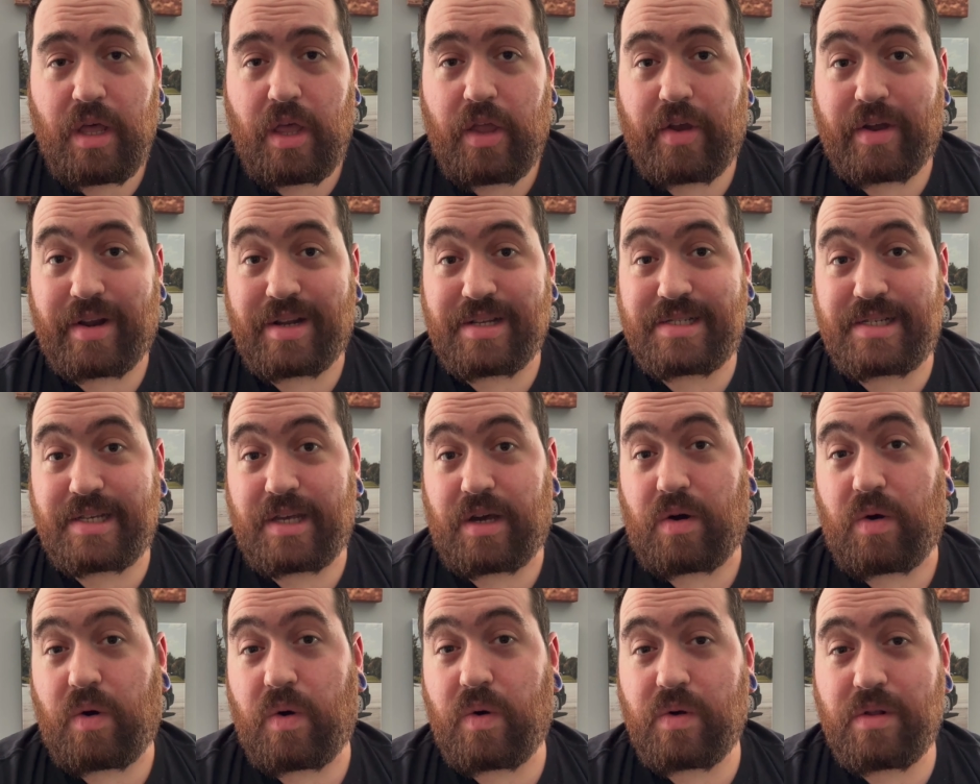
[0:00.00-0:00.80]
You're gonna see
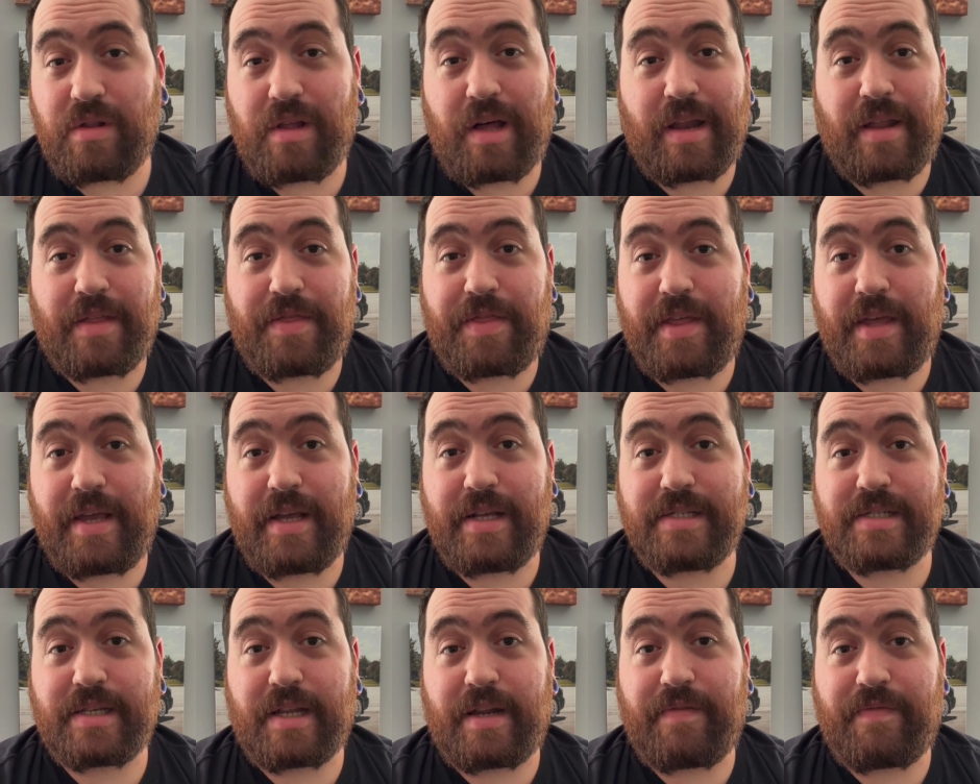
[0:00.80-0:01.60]
a whole lot of
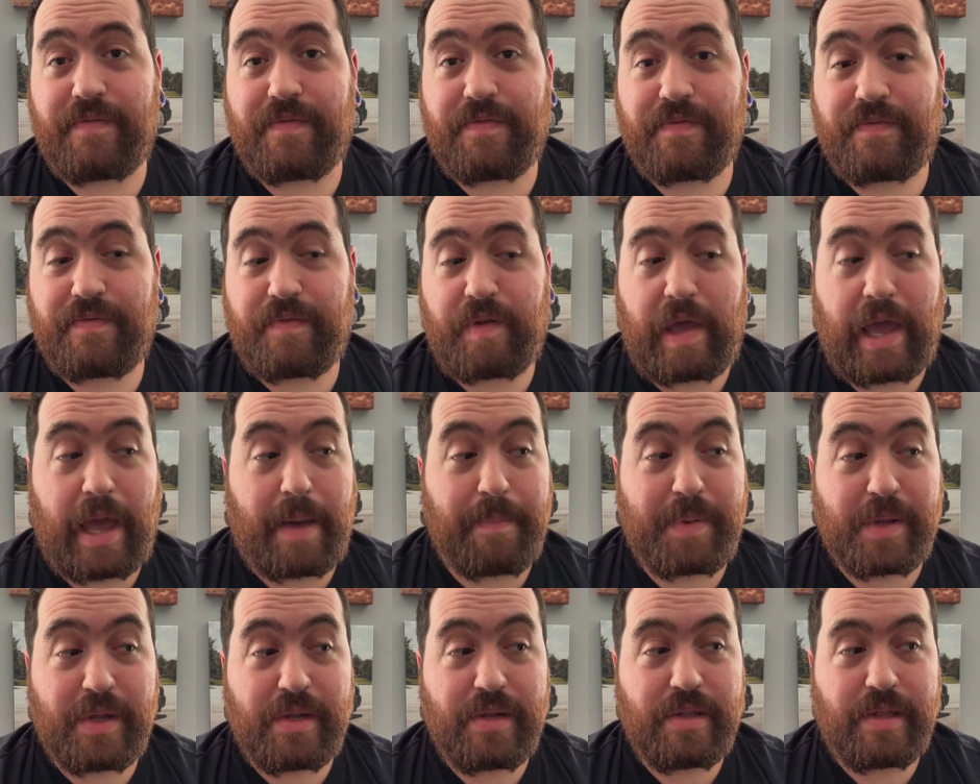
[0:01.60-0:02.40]
things that have
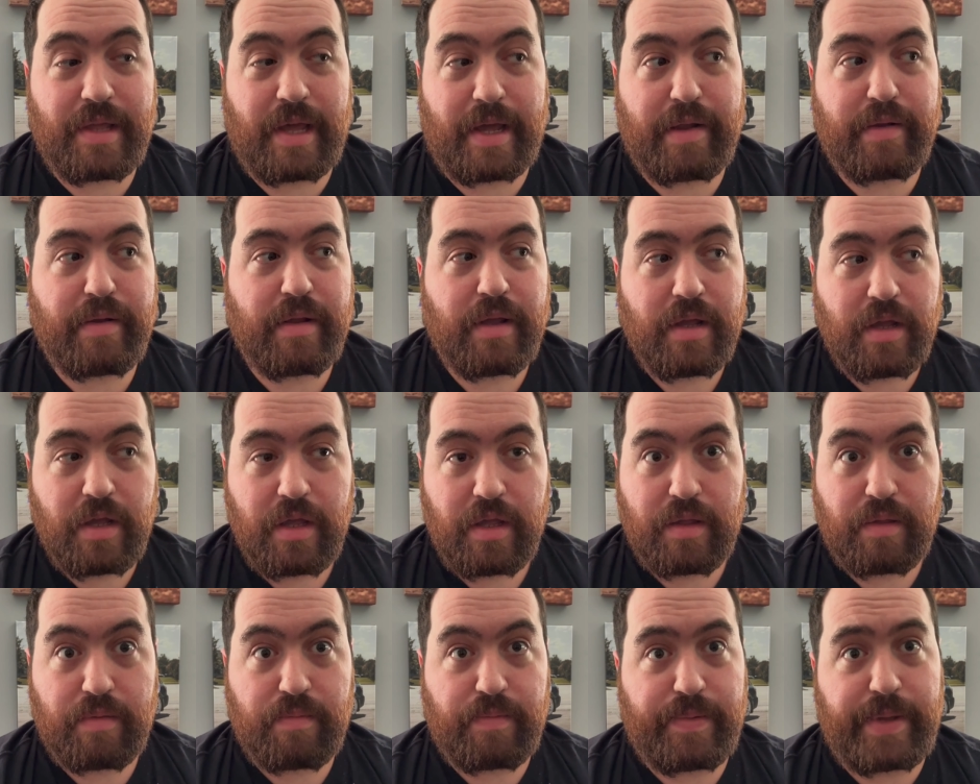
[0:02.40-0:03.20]
happened that
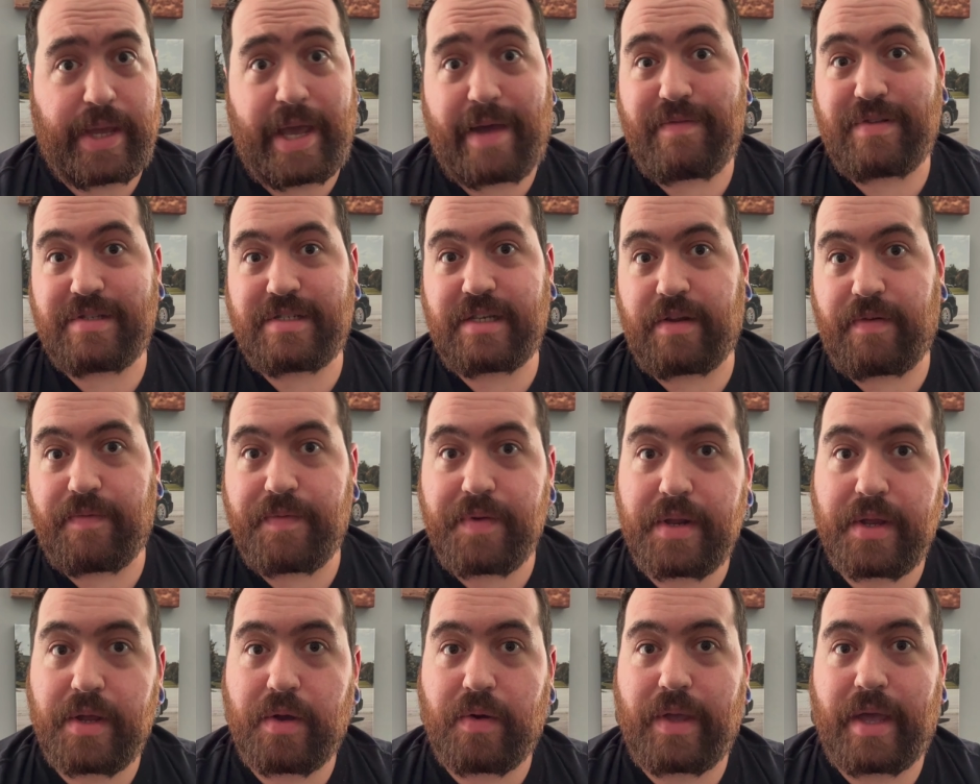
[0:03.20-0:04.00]
you haven't seen the
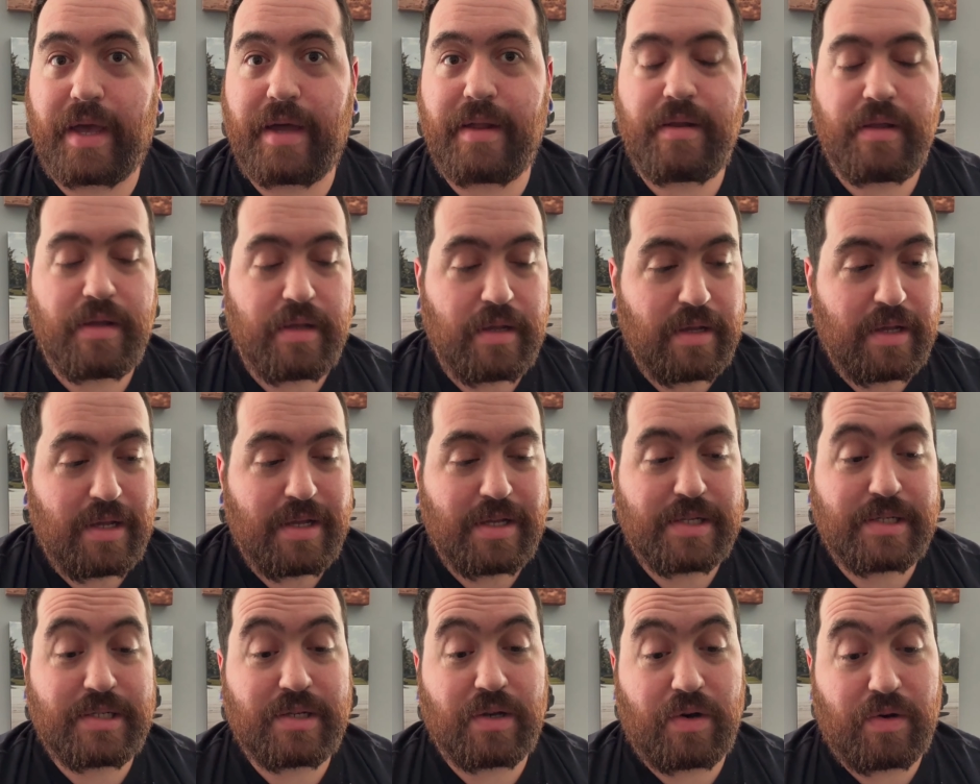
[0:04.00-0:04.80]
video yet,
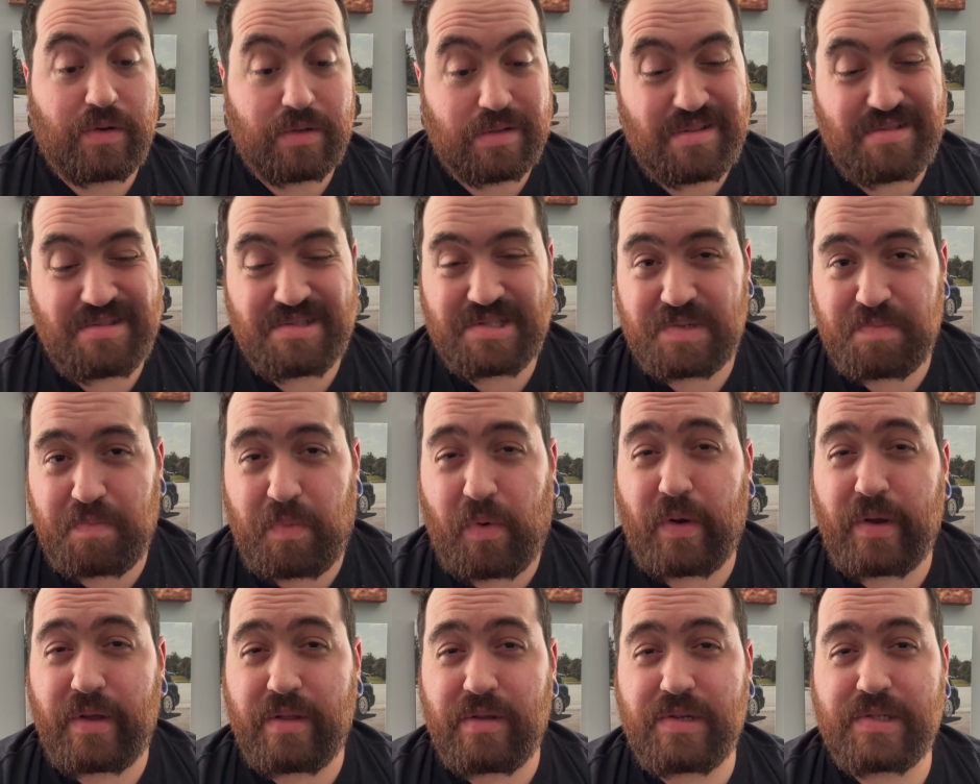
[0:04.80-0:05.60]
so little
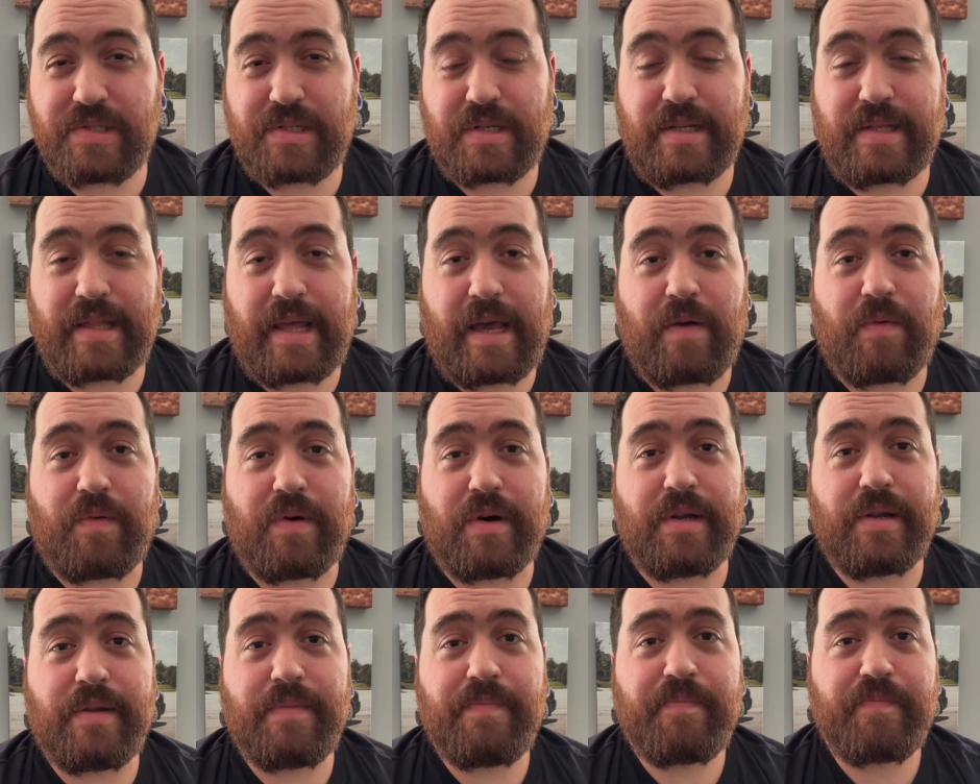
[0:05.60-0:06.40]
spoilers on that
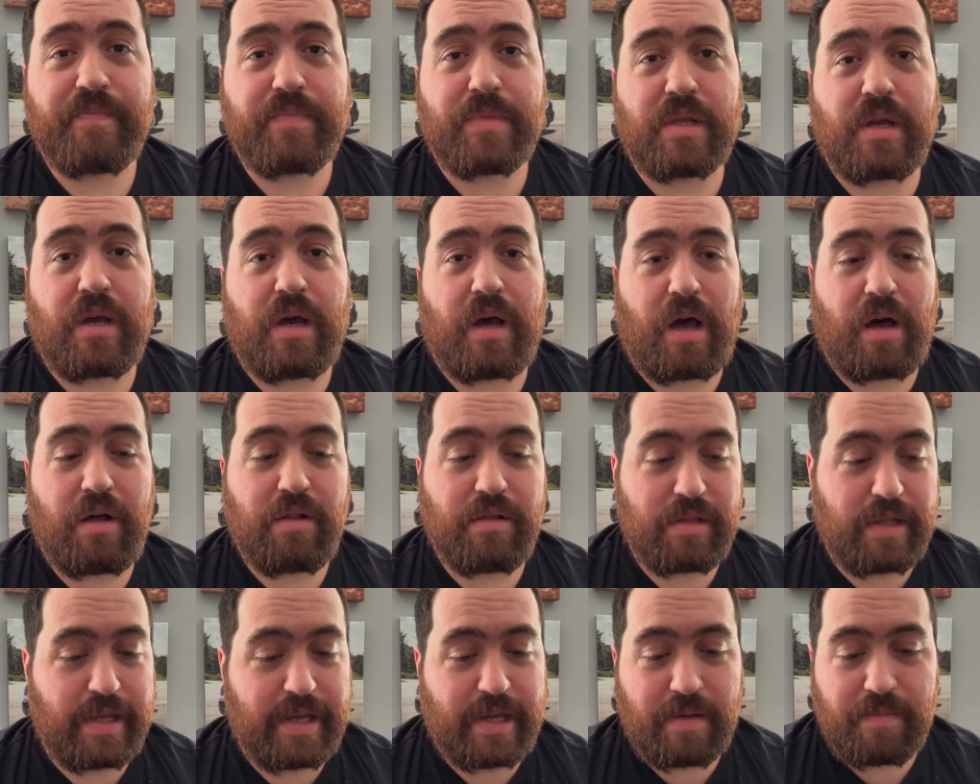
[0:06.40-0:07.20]
one.
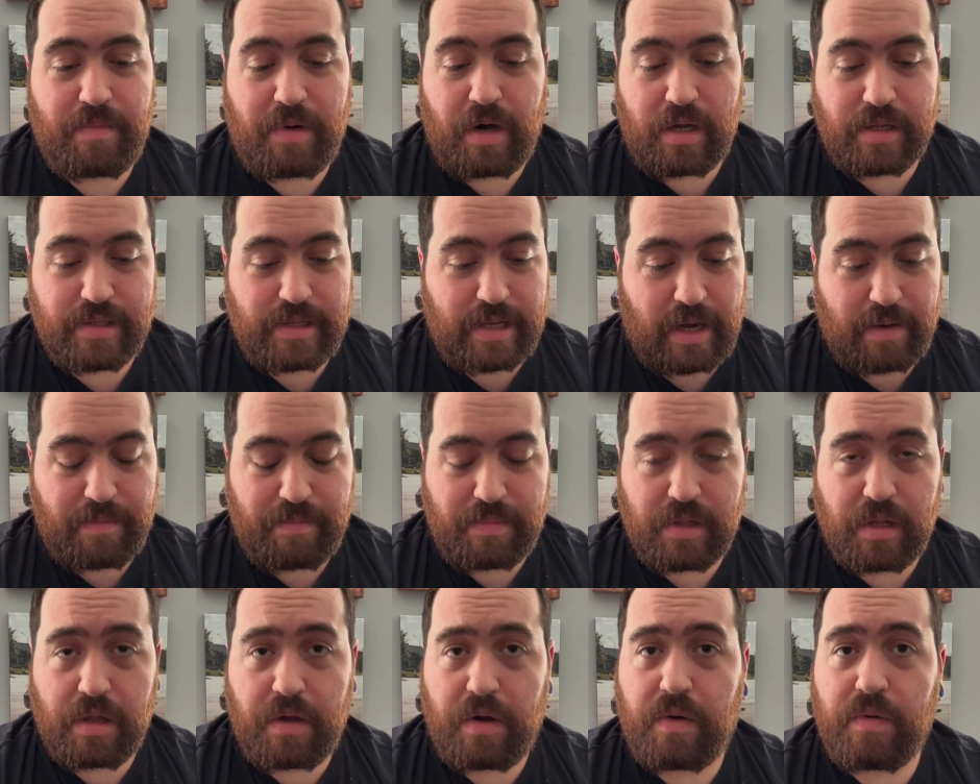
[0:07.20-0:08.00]
I'll link them all down
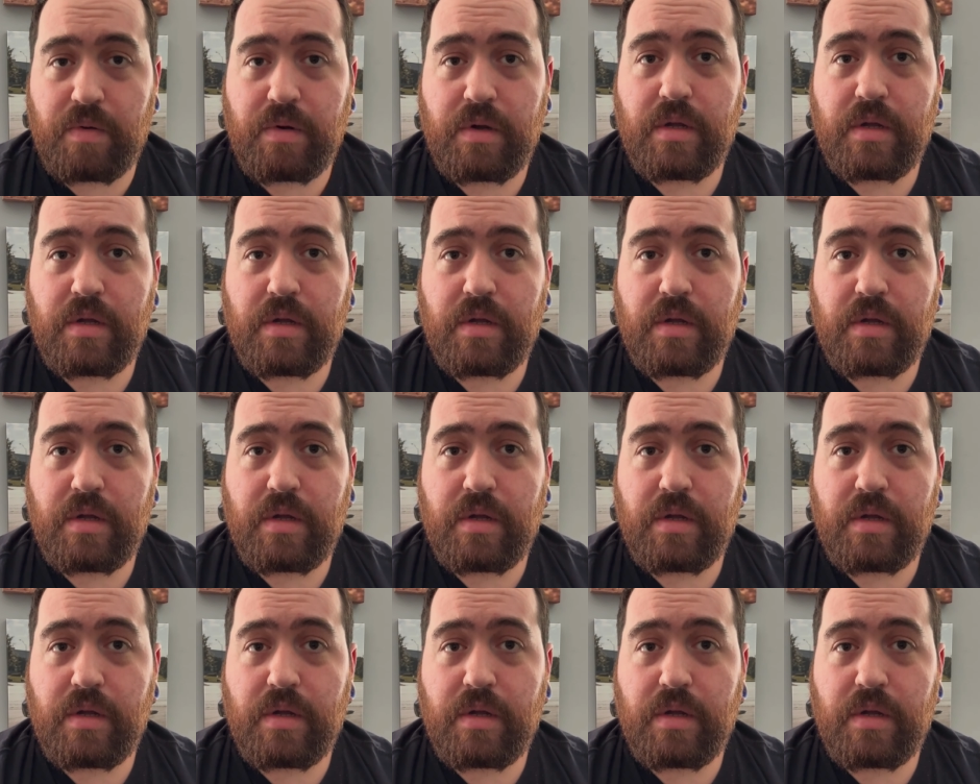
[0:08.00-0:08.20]
below.